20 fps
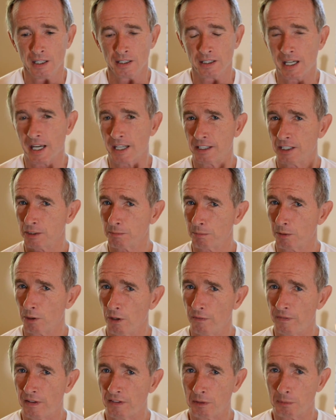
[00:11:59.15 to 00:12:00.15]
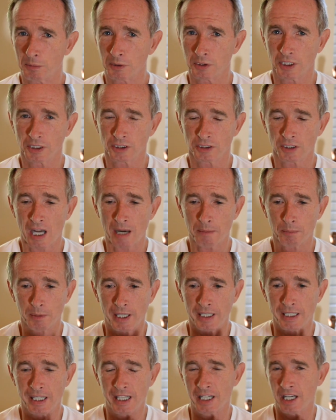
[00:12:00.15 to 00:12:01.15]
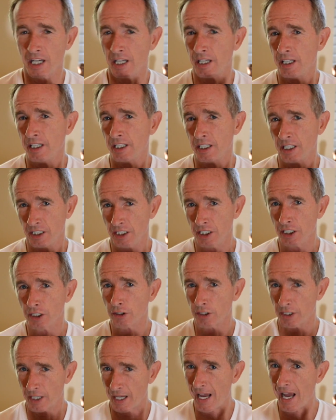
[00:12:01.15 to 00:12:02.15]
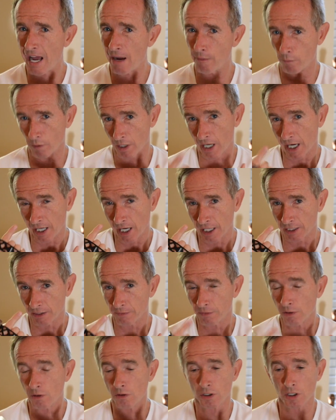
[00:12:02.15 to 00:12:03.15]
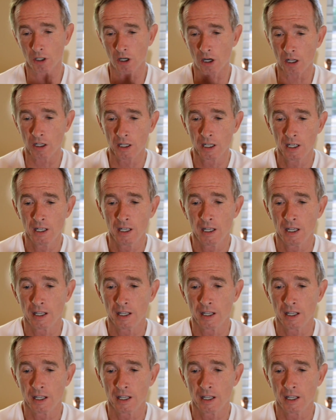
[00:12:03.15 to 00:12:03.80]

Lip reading: they had this below 50% stop rate, and in a year and a half when I got the phone call,